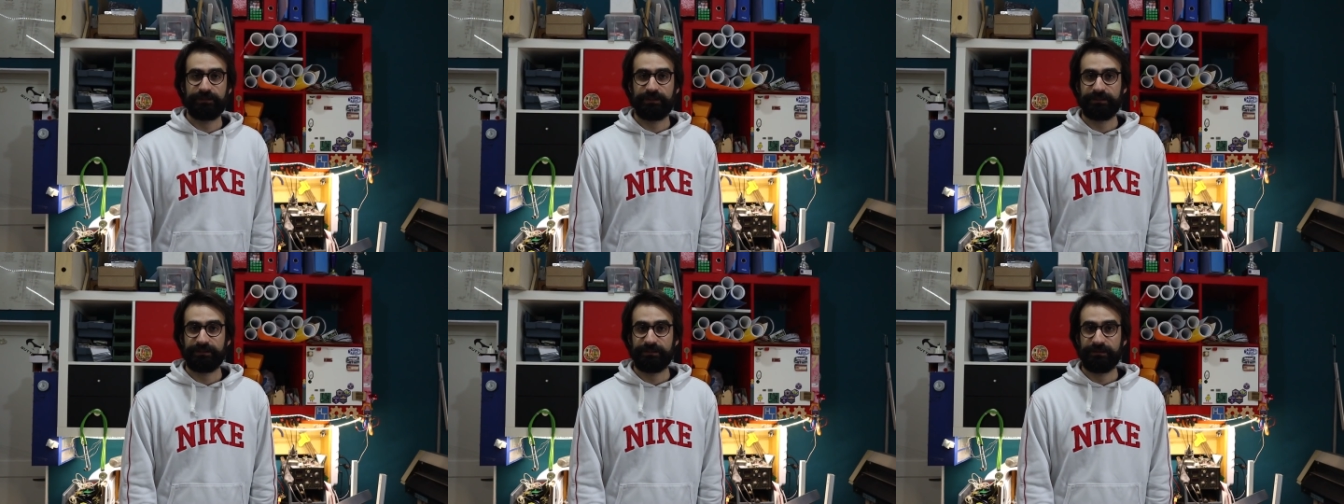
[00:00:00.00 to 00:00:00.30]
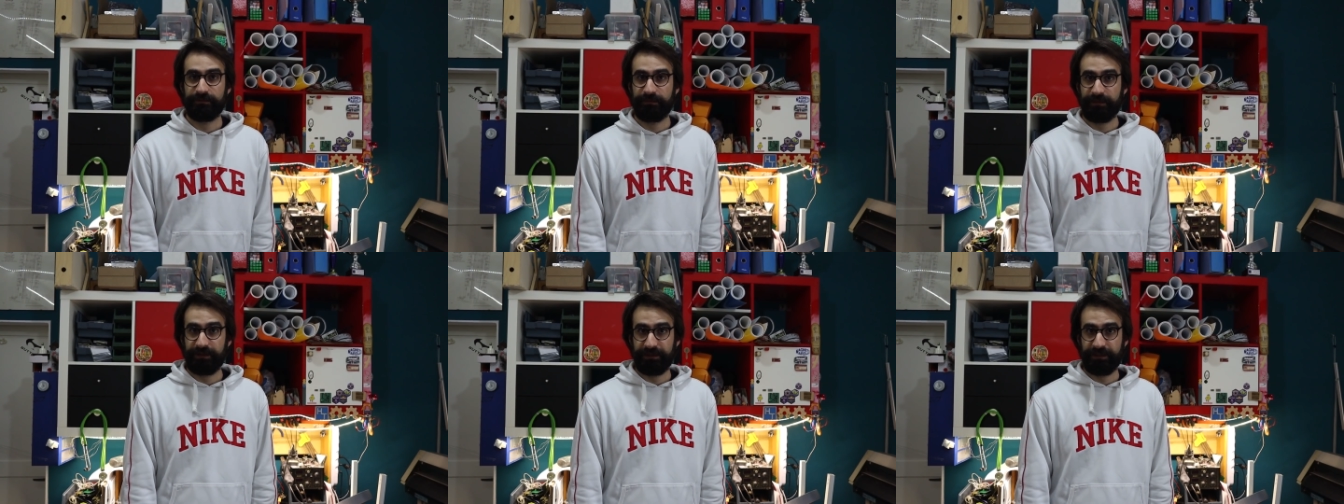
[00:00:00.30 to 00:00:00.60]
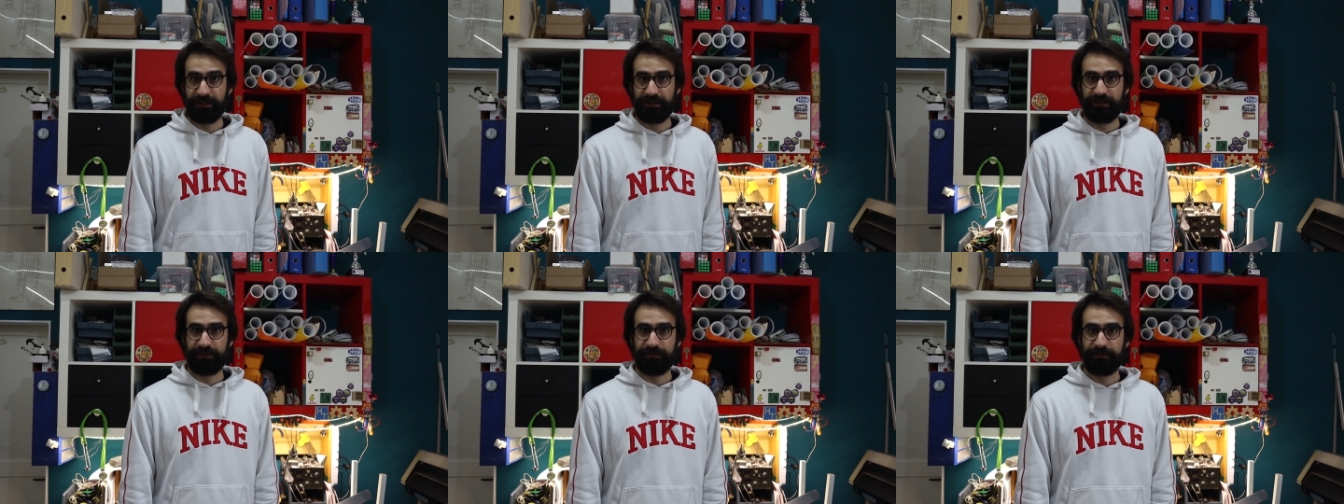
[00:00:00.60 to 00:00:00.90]
just the
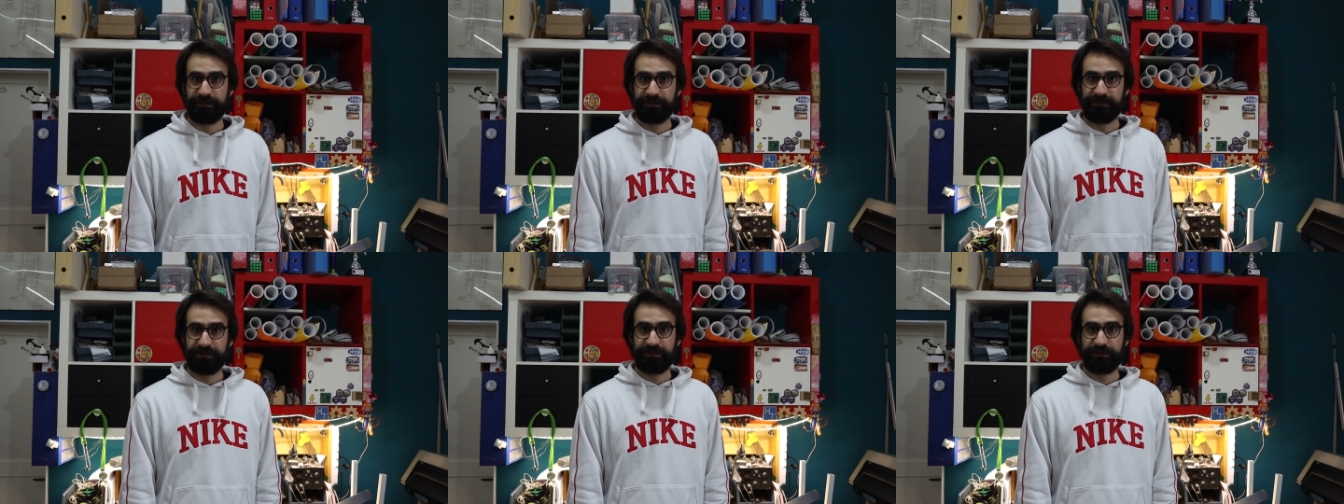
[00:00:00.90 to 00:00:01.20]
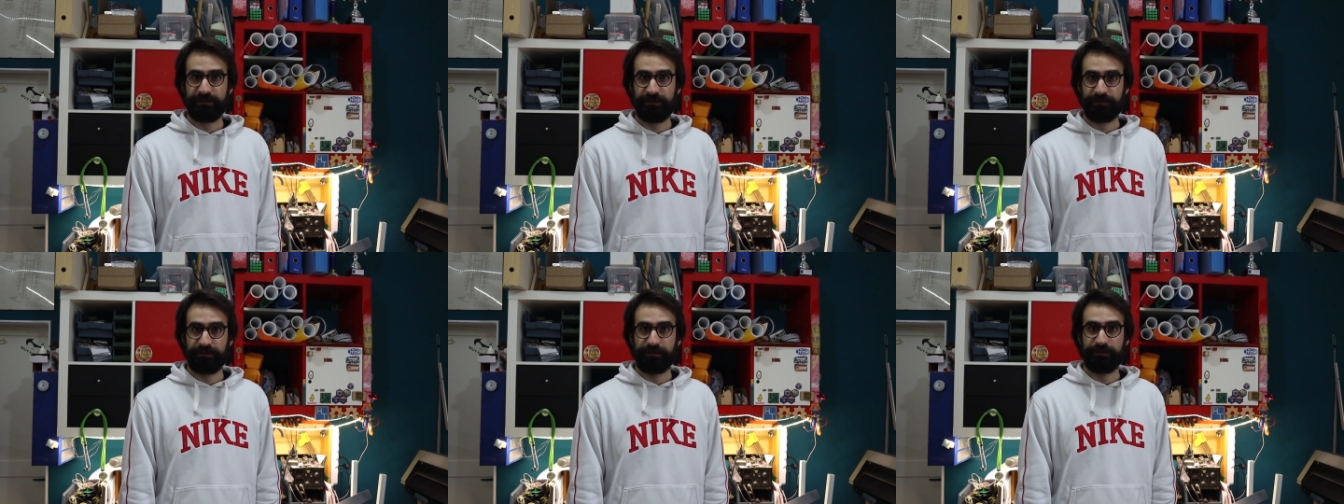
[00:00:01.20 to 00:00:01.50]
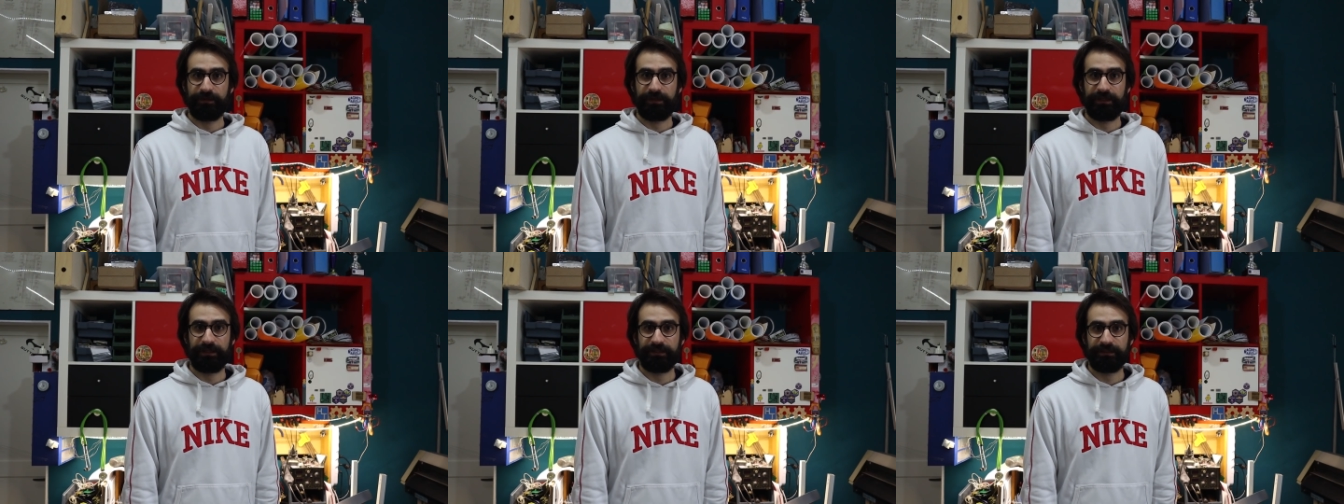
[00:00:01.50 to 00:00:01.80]
main elements of
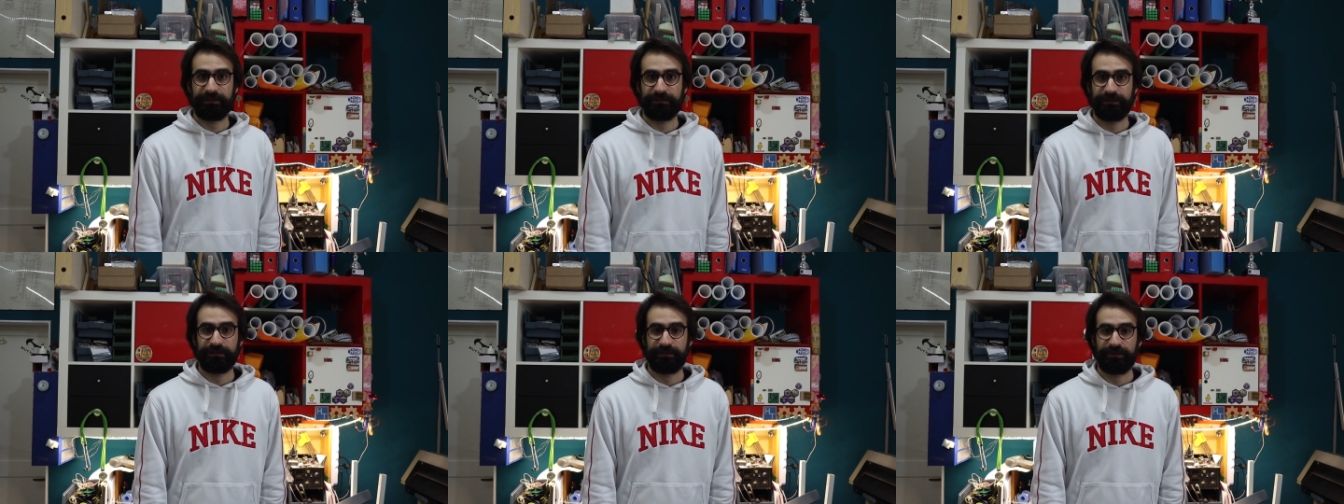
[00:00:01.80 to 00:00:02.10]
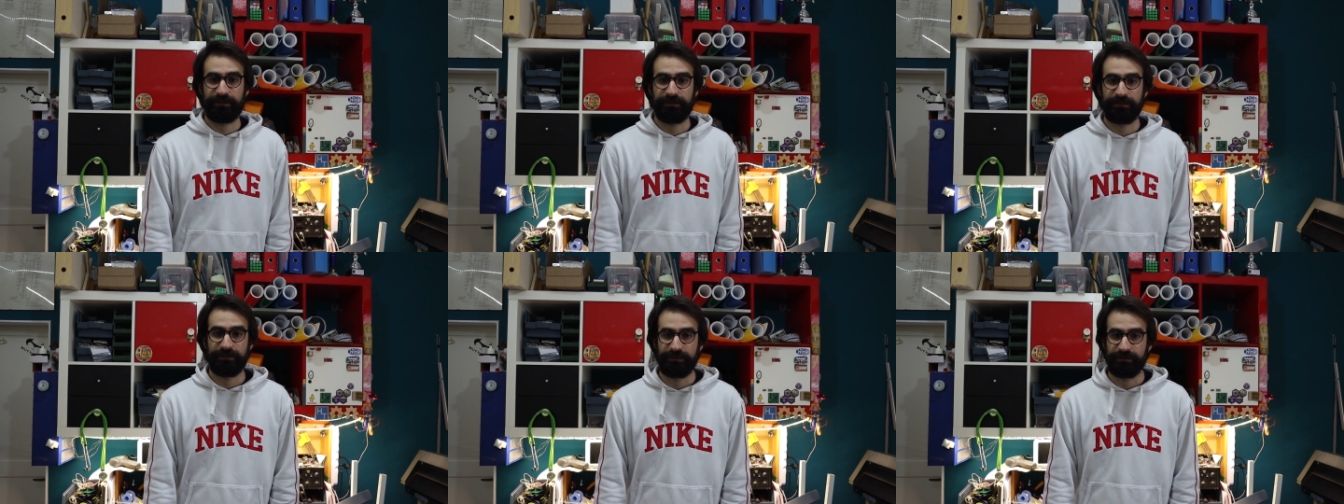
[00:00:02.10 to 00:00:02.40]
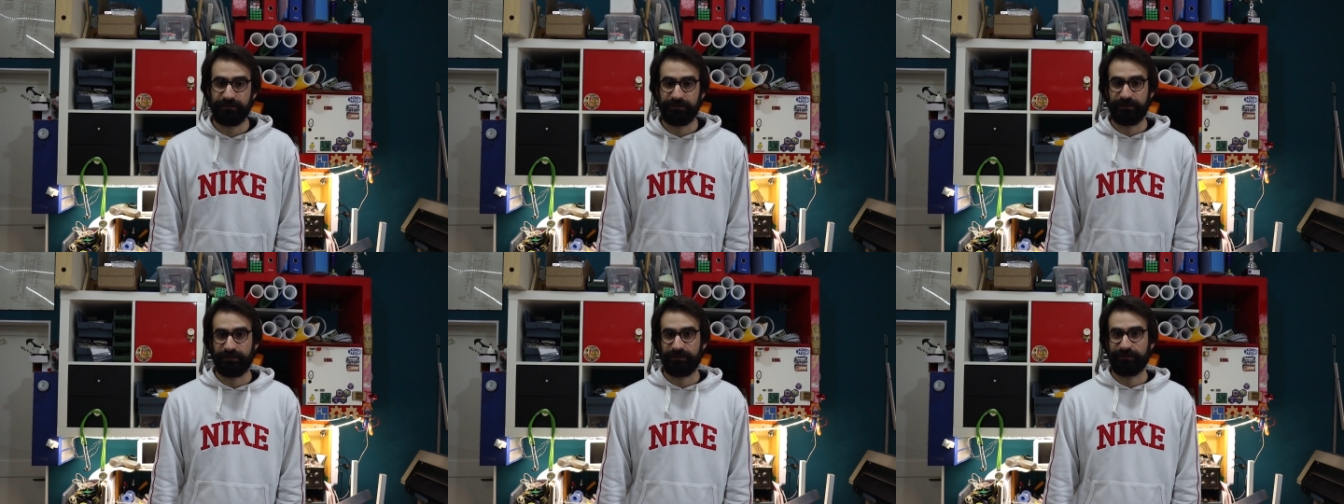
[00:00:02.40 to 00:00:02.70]
the bike that I
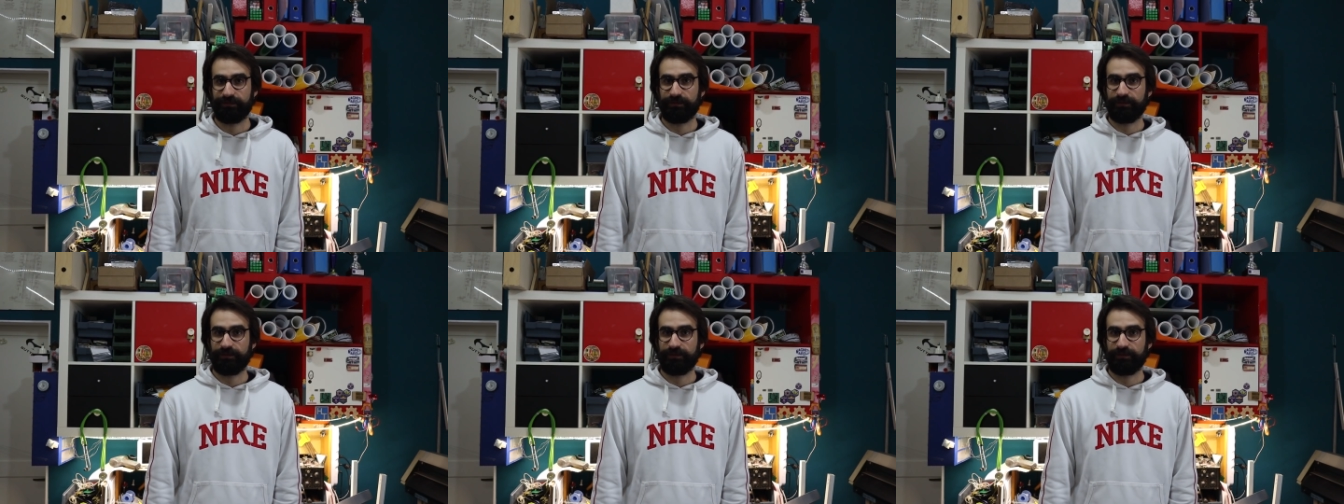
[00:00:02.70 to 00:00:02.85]
need uh,